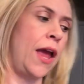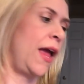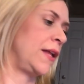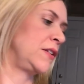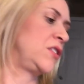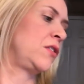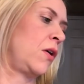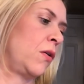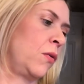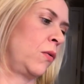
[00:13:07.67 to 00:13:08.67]
And
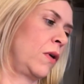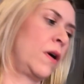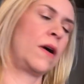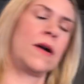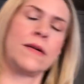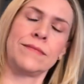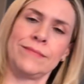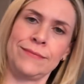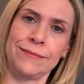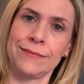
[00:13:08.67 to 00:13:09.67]
so
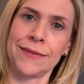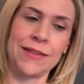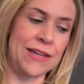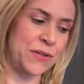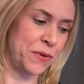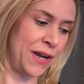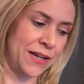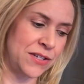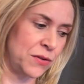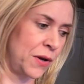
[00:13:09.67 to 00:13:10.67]
these were
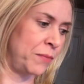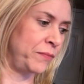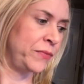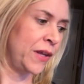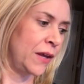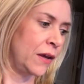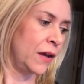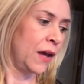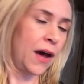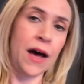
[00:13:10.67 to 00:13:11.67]
next to them.
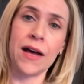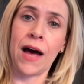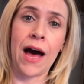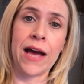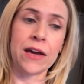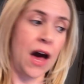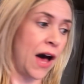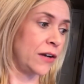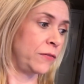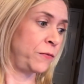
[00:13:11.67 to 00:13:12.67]
I
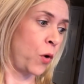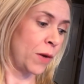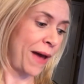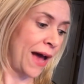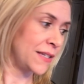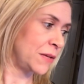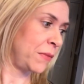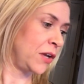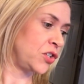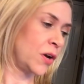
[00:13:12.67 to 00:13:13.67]
got 4 bags of
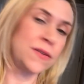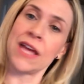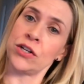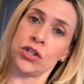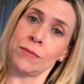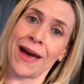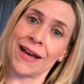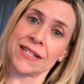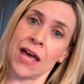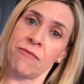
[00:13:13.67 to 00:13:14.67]
Munchos and 2
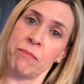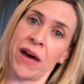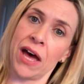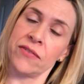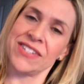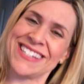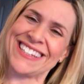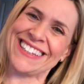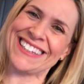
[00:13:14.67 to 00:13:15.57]
bags of Puffs.